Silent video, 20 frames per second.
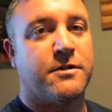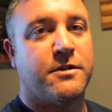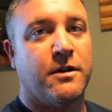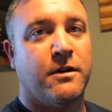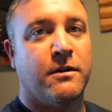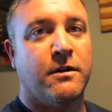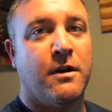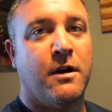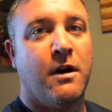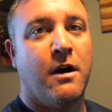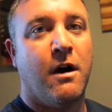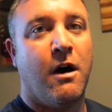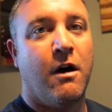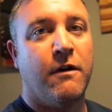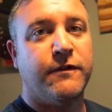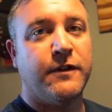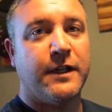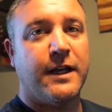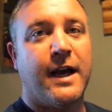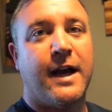So
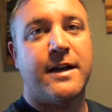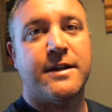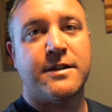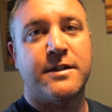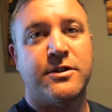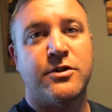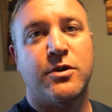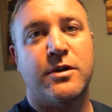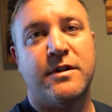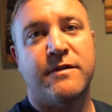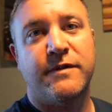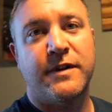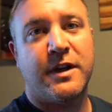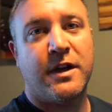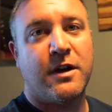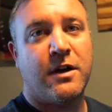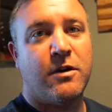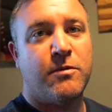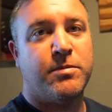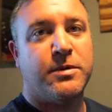hopefully you guys enjoyed the
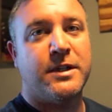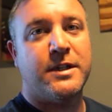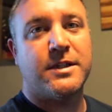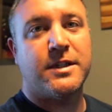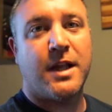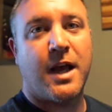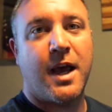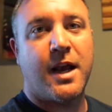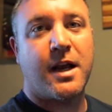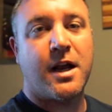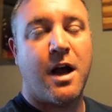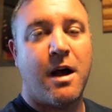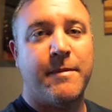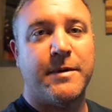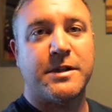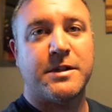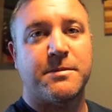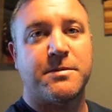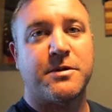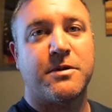video. Please like,
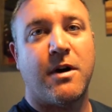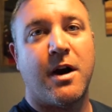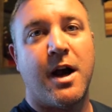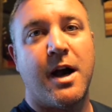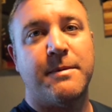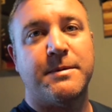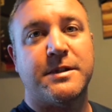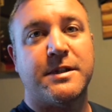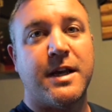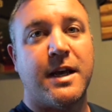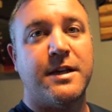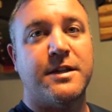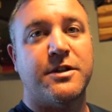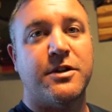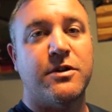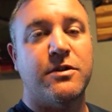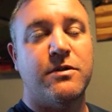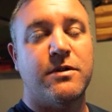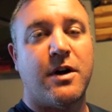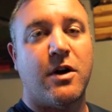comment, subscribe, stay
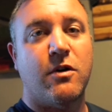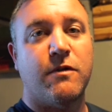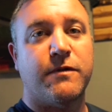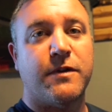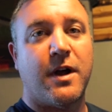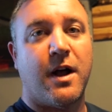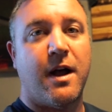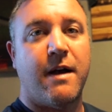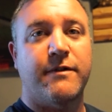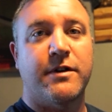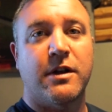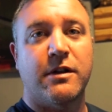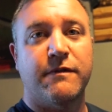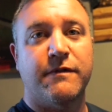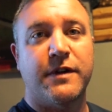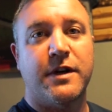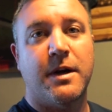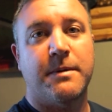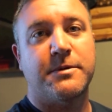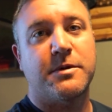tuned. Hopefully I'll have another
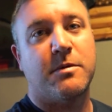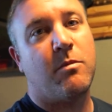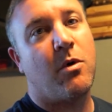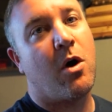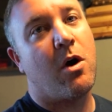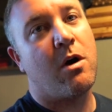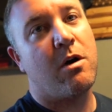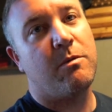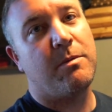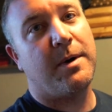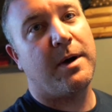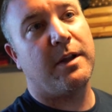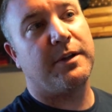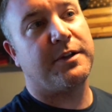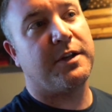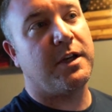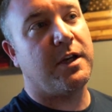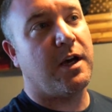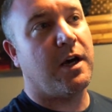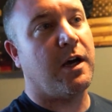video up tomorrow about
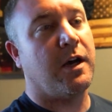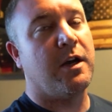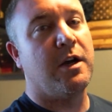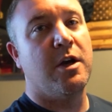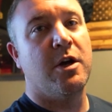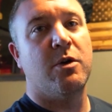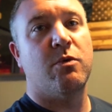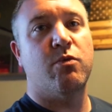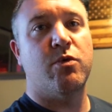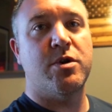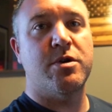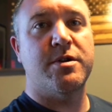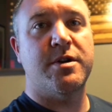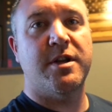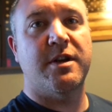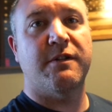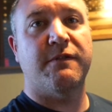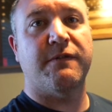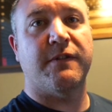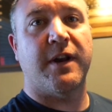the rear
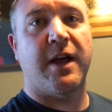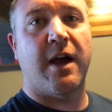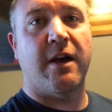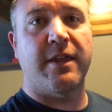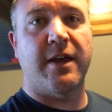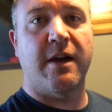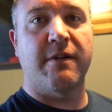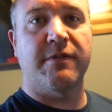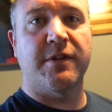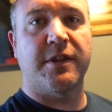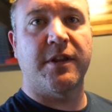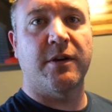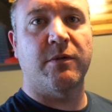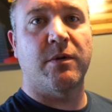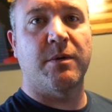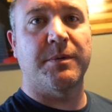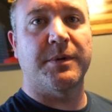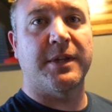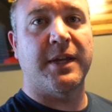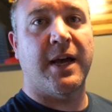diff and how everything
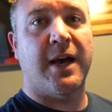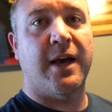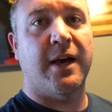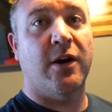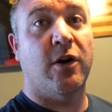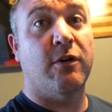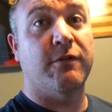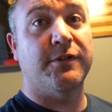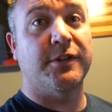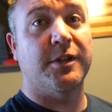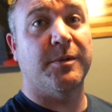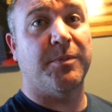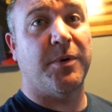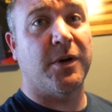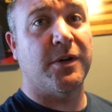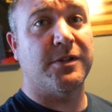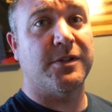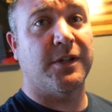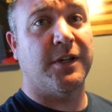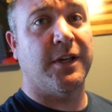went with that, and hopefully the
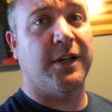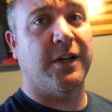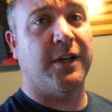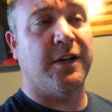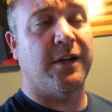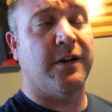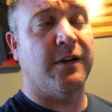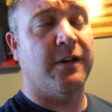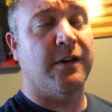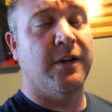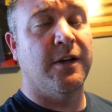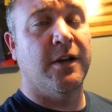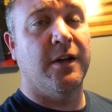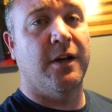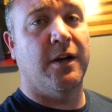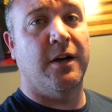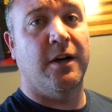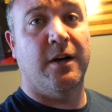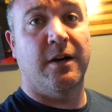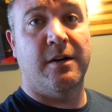parts are getting here
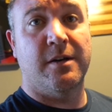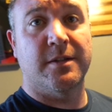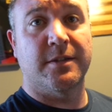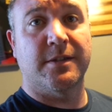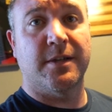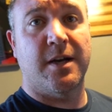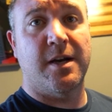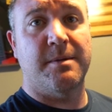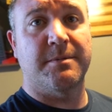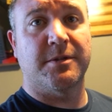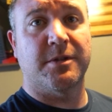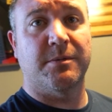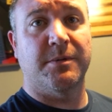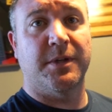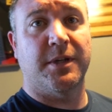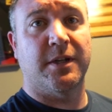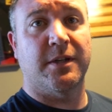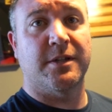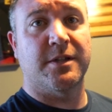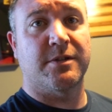on time so
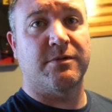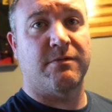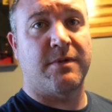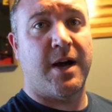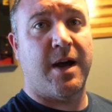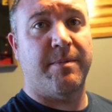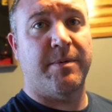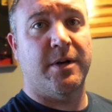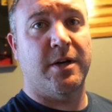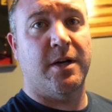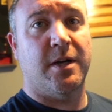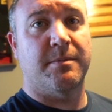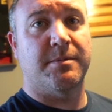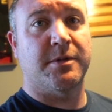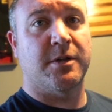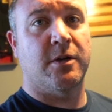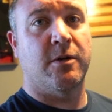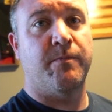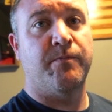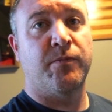we can just wrap it up.
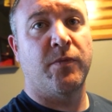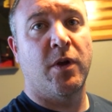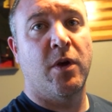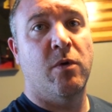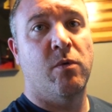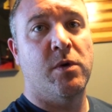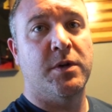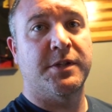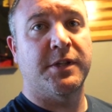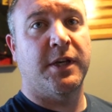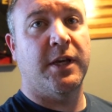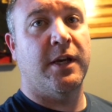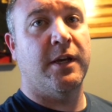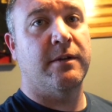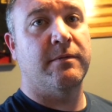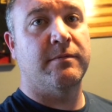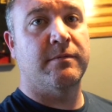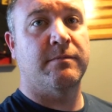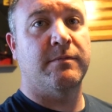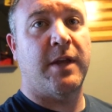So once
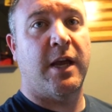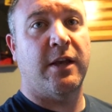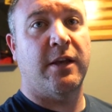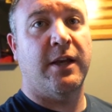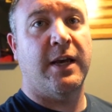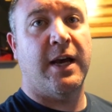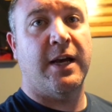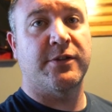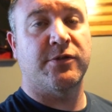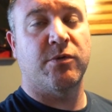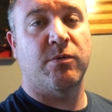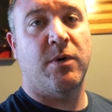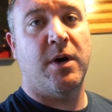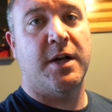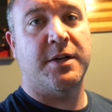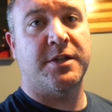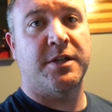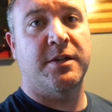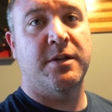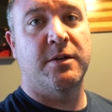again, thank you guys for
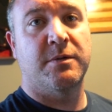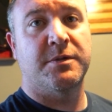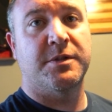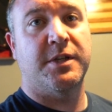watching.